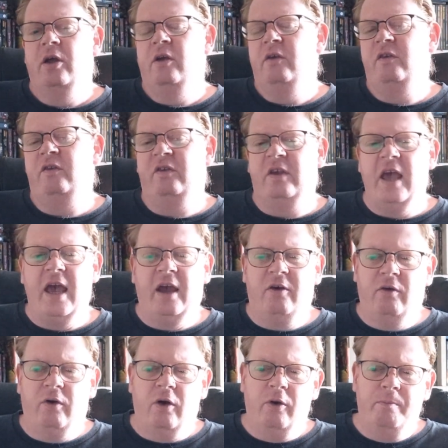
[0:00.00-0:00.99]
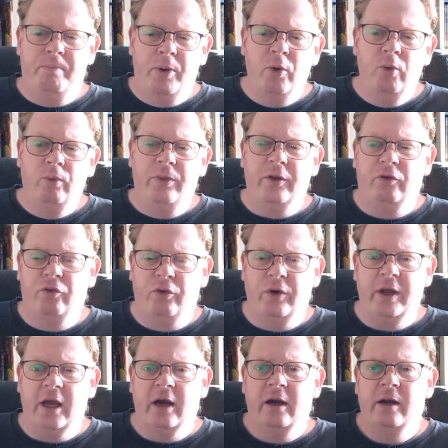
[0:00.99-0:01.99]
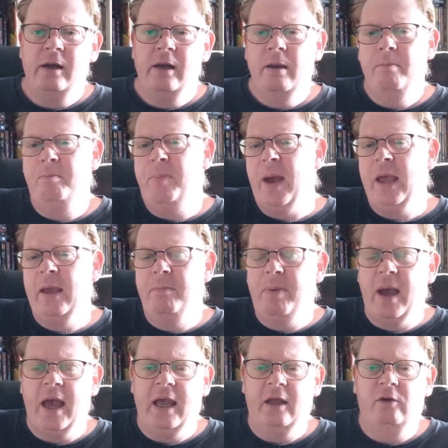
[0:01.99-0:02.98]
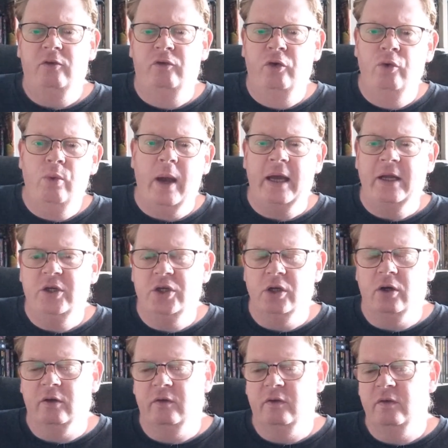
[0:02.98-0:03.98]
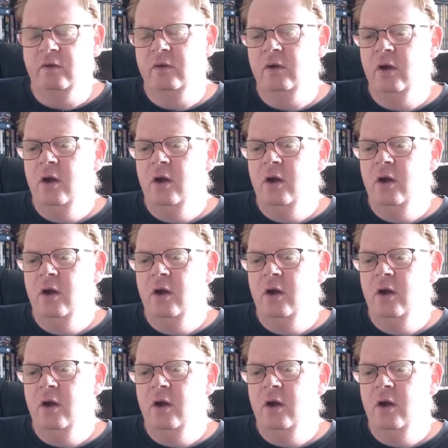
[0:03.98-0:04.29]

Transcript: Scarecrow pulled the trigger. Bang, bang, 2 headshots.